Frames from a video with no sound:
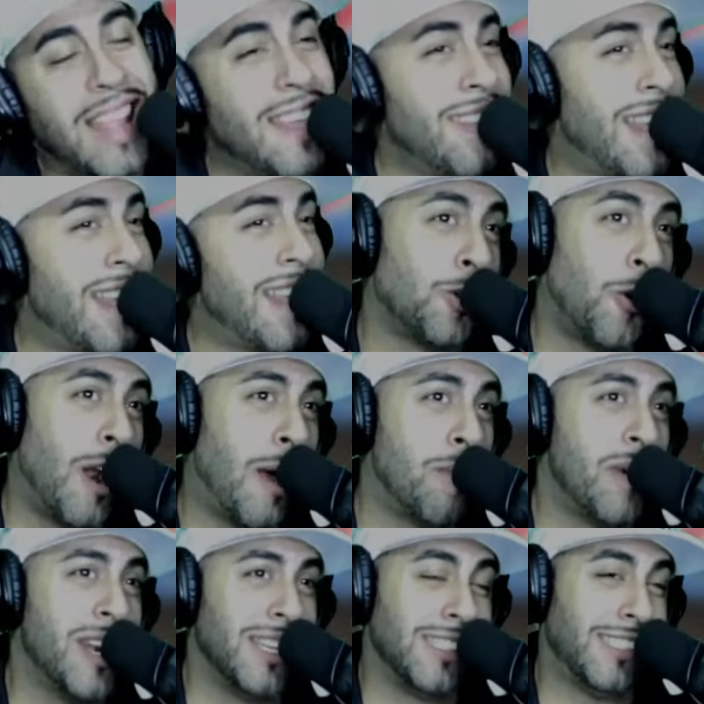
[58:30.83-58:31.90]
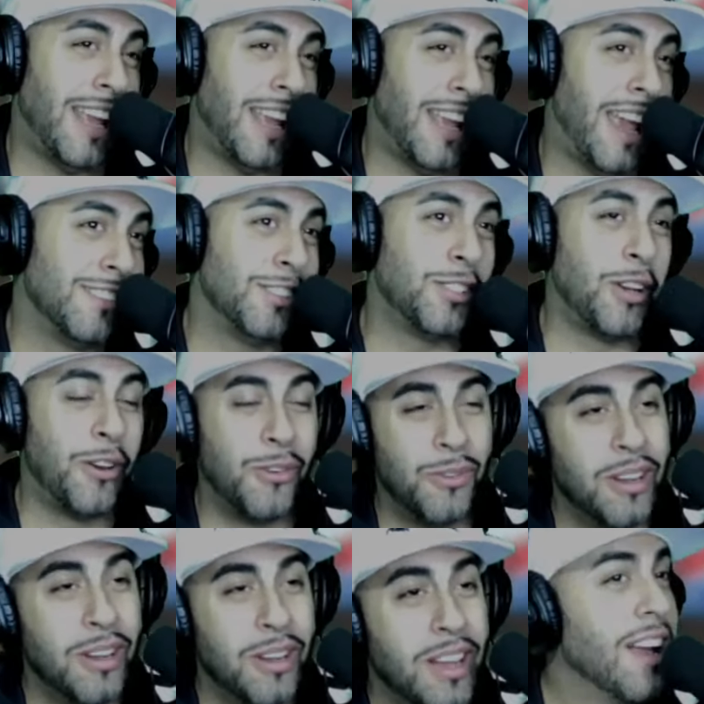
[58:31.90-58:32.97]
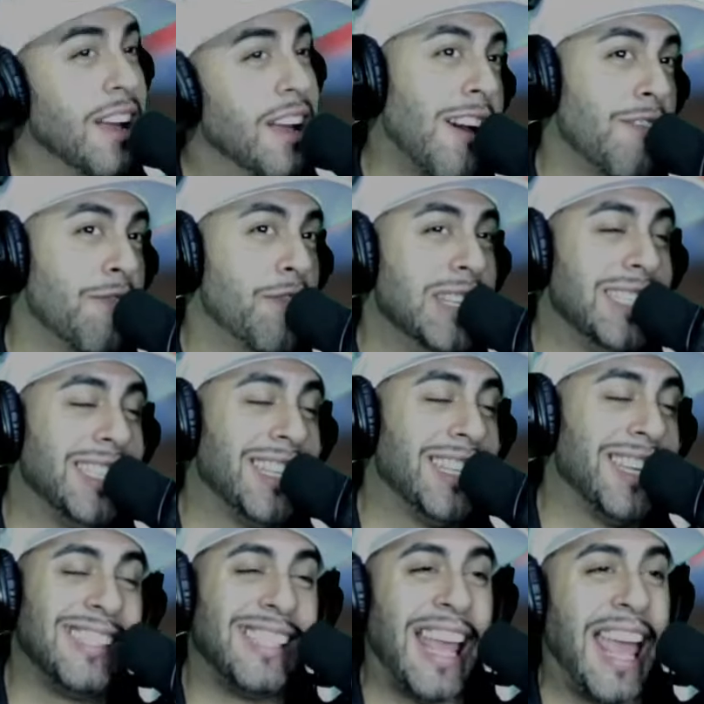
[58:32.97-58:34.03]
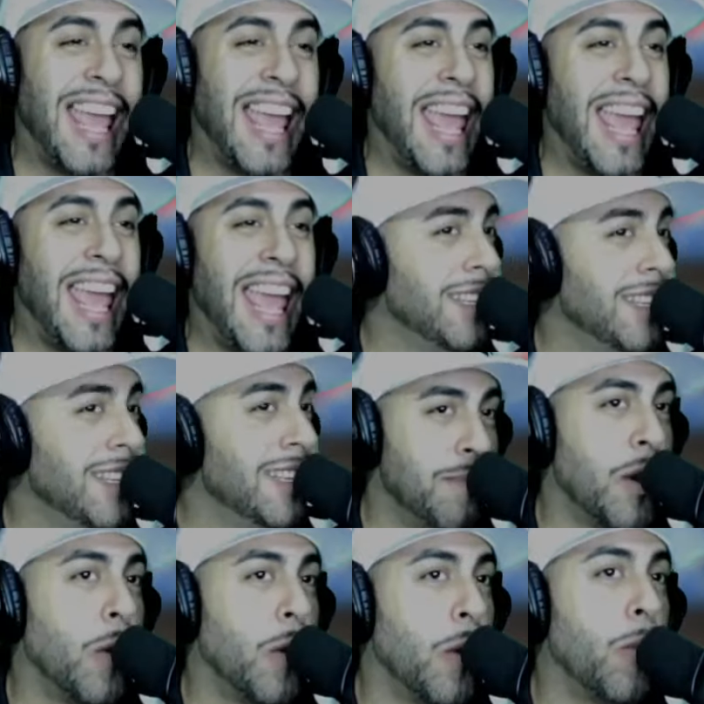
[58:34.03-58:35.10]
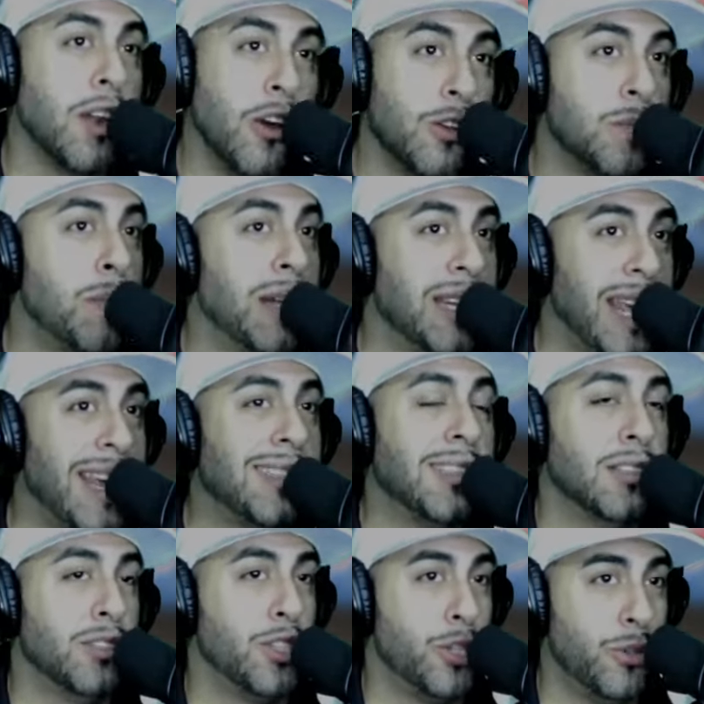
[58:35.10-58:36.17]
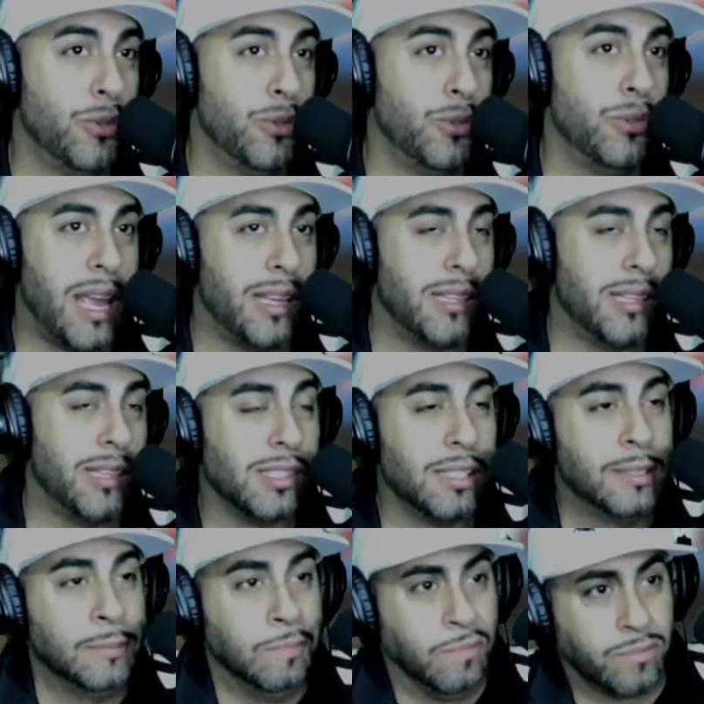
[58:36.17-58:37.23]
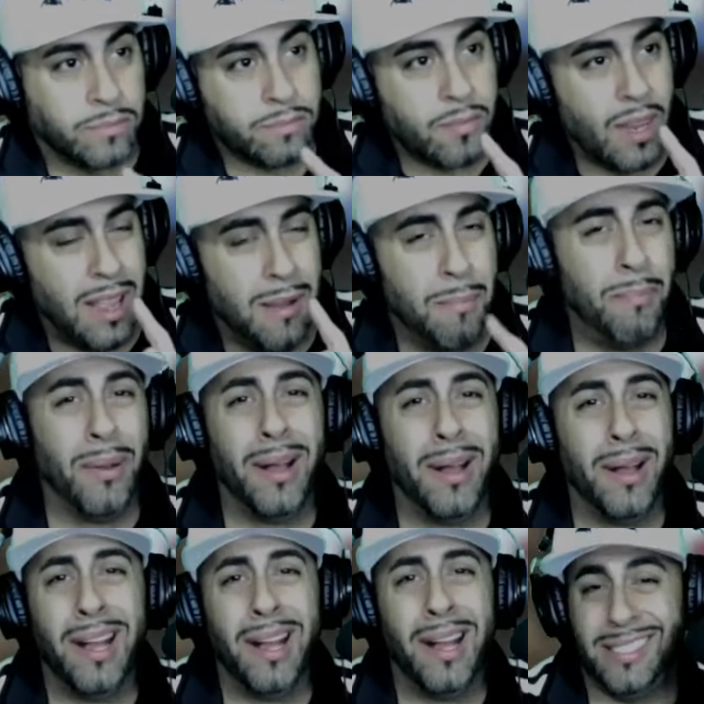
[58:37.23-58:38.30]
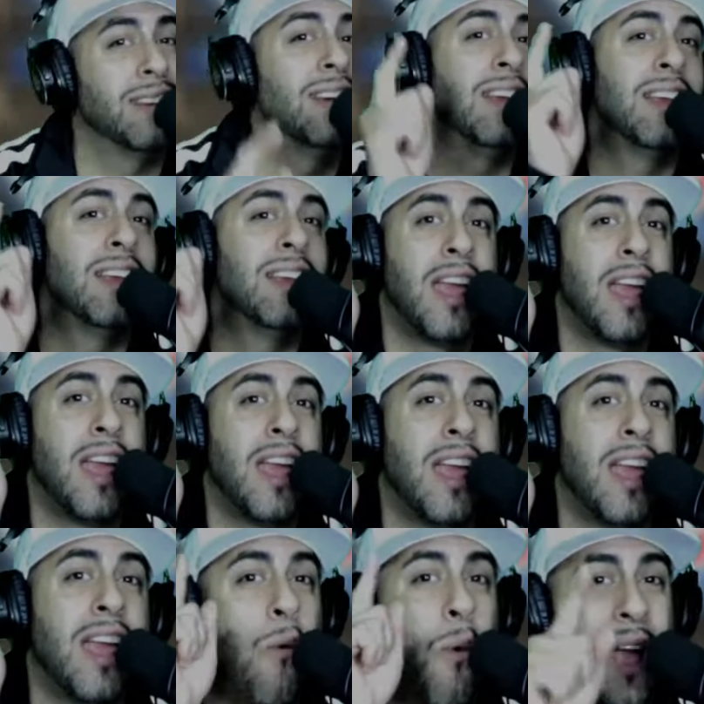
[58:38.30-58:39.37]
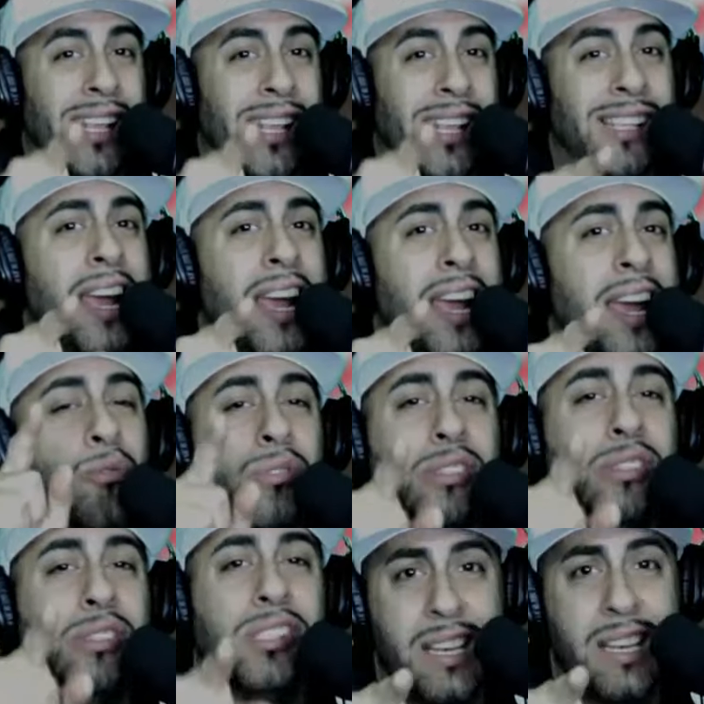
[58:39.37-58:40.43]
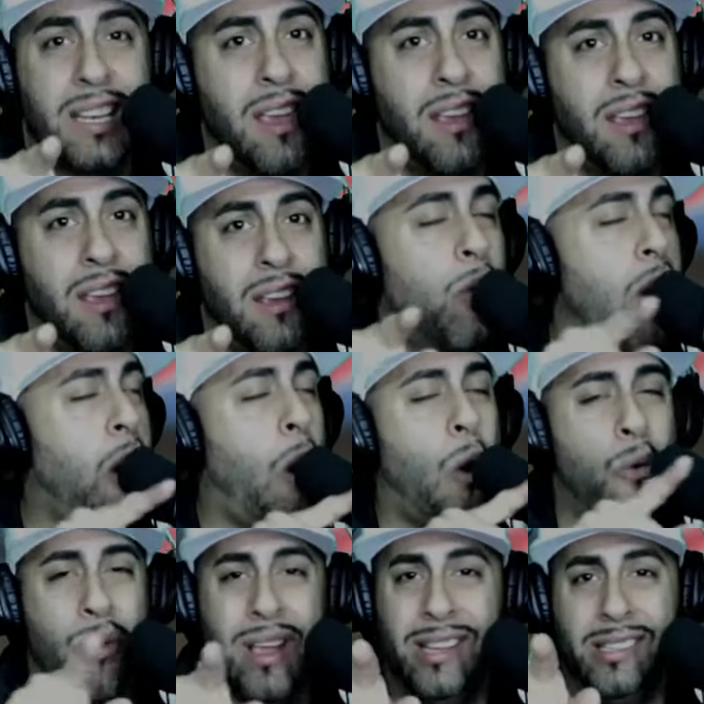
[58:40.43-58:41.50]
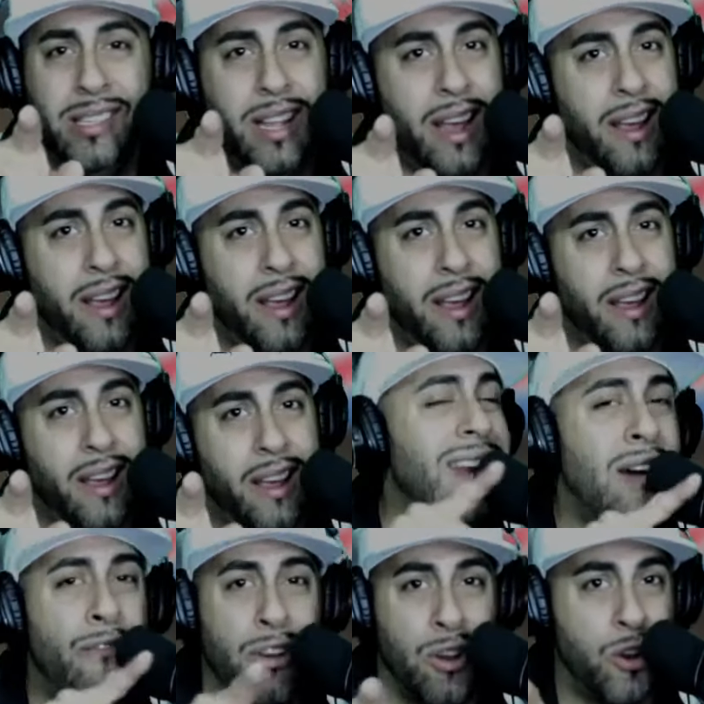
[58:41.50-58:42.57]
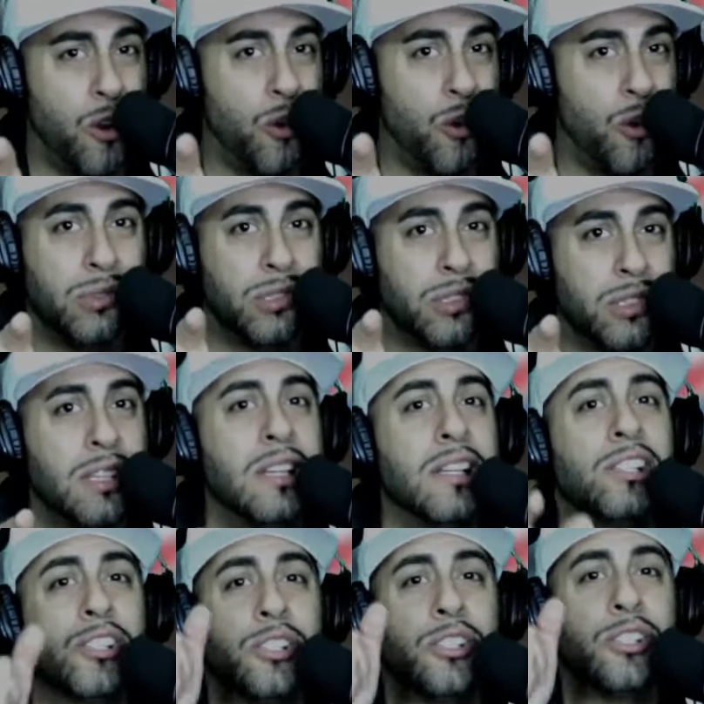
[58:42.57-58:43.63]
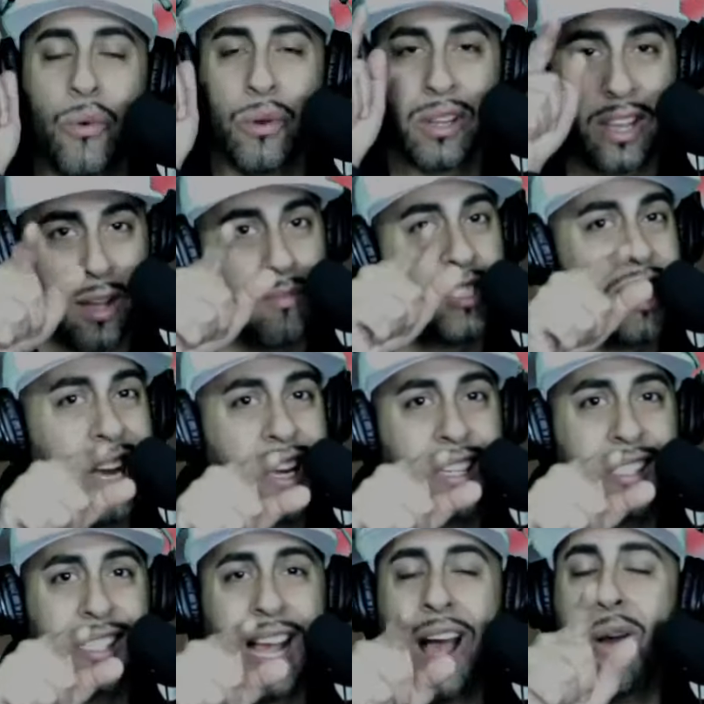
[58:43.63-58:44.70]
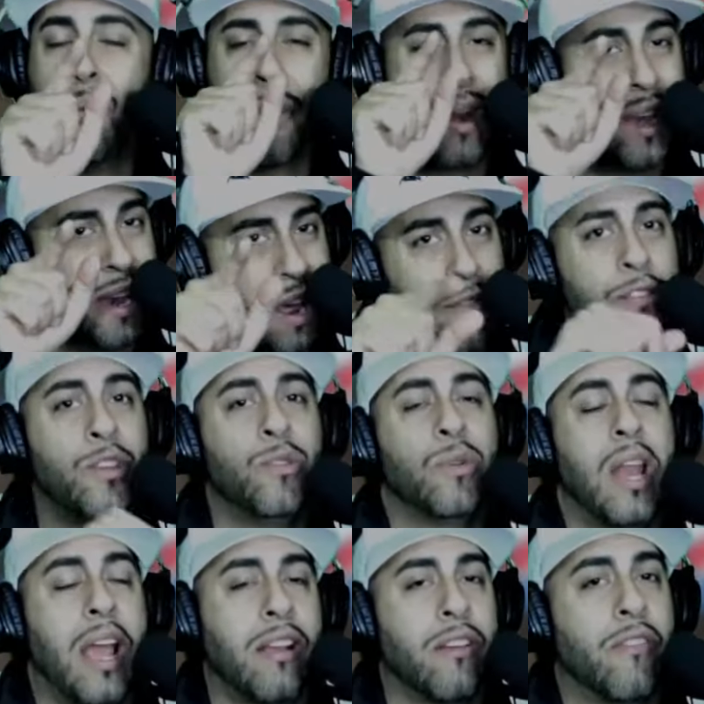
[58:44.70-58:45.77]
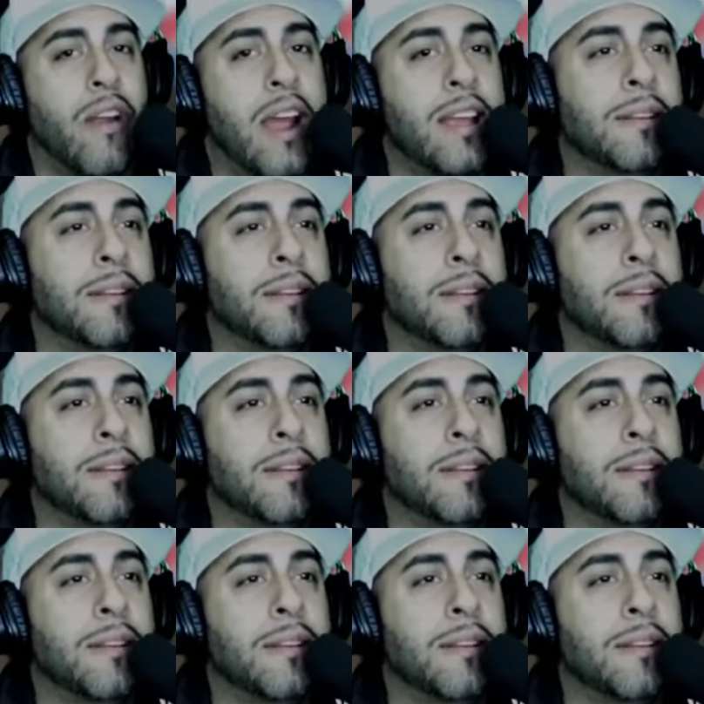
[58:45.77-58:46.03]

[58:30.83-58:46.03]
That's all I'm going to say. So come visit us anytime. We're closed Mondays and Tuesdays. But Wednesday through Sunday, we're always there. We never close. So come check us out whenever you like, all right?